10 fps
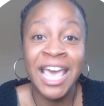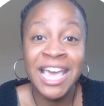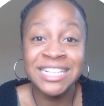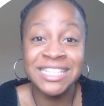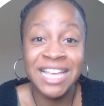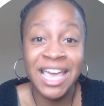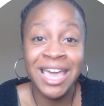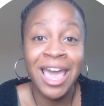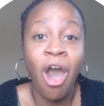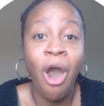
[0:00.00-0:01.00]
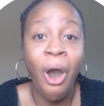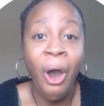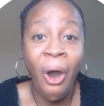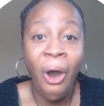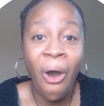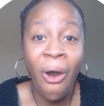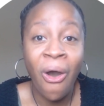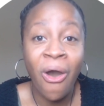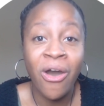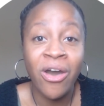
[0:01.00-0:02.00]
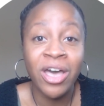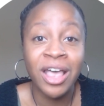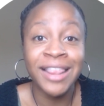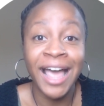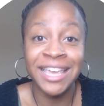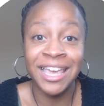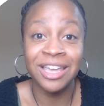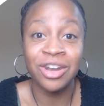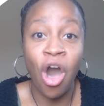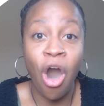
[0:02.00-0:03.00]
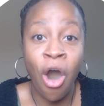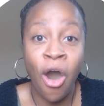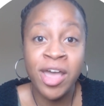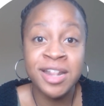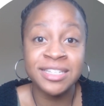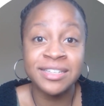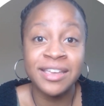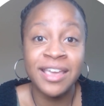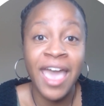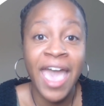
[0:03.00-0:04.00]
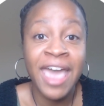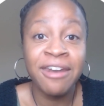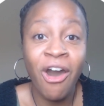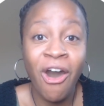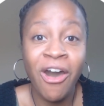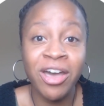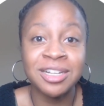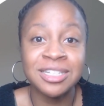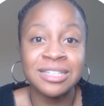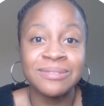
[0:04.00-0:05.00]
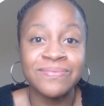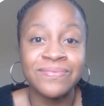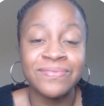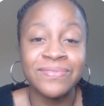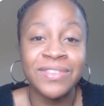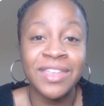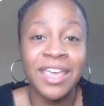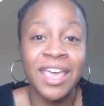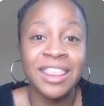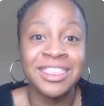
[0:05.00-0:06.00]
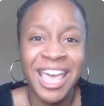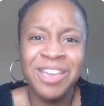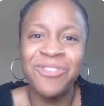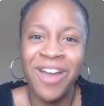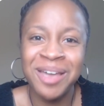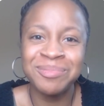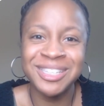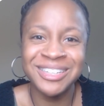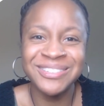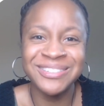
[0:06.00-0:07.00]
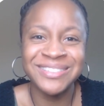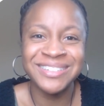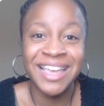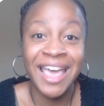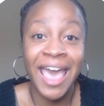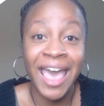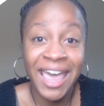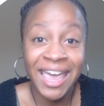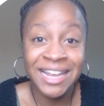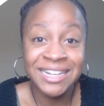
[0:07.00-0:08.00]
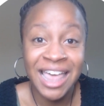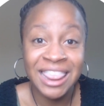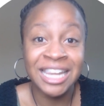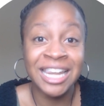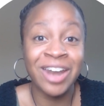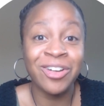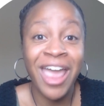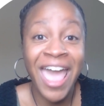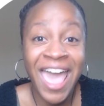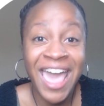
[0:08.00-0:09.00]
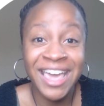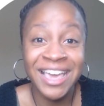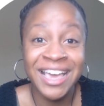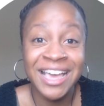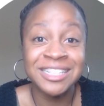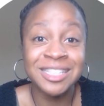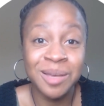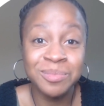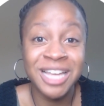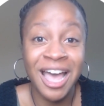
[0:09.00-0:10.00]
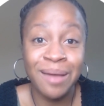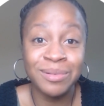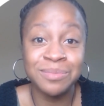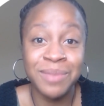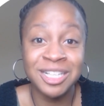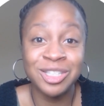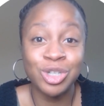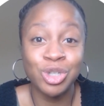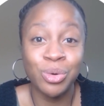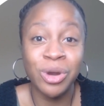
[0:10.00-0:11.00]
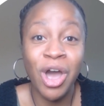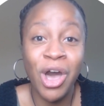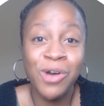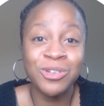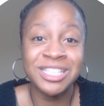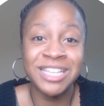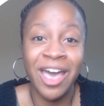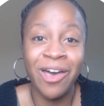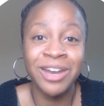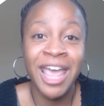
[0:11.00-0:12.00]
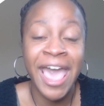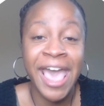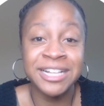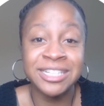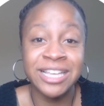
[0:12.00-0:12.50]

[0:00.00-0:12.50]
they say all, like in aunt and haunt. They rhyme too. And the letter A sometimes makes the short O sound and